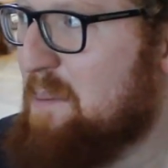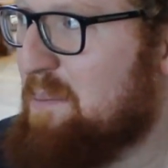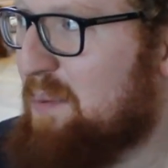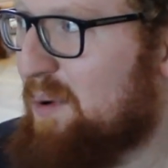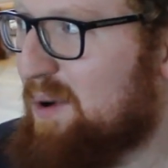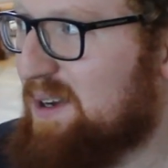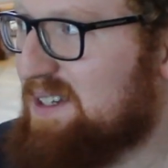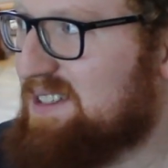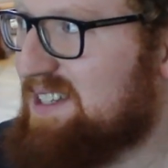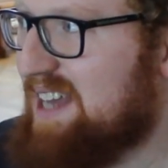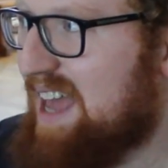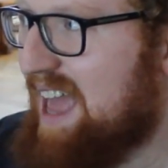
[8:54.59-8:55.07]

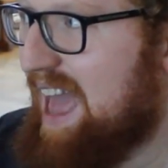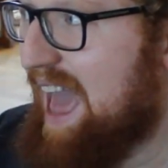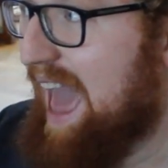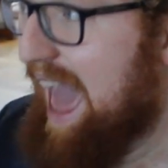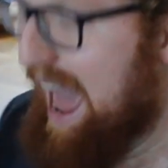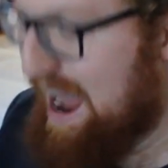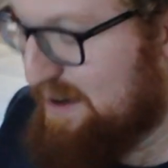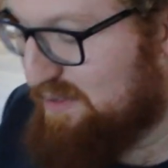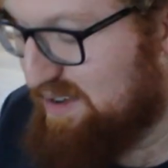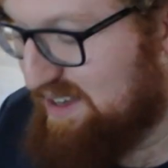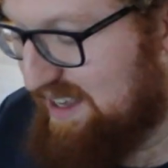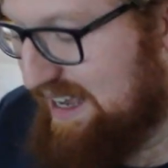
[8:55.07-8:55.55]
but
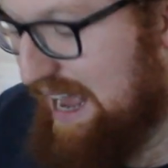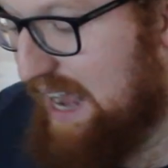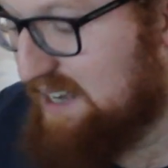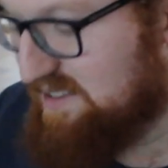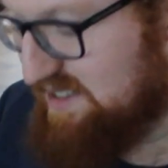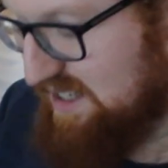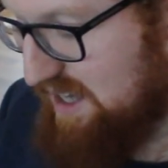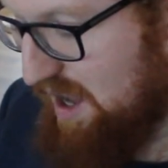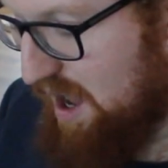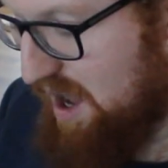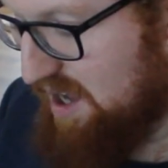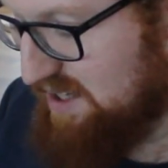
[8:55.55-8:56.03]
everything
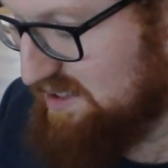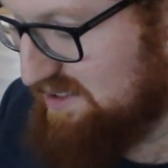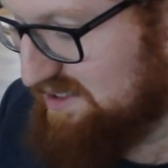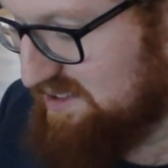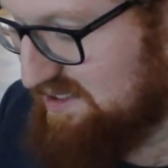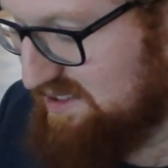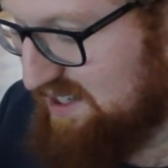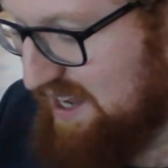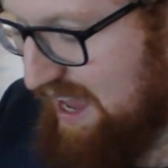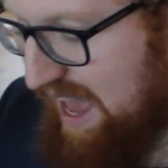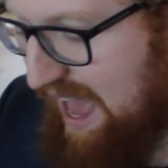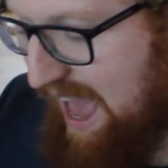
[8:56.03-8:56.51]
has a
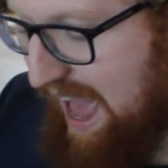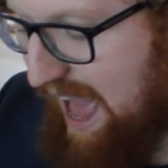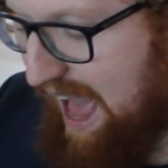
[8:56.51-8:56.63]
cost.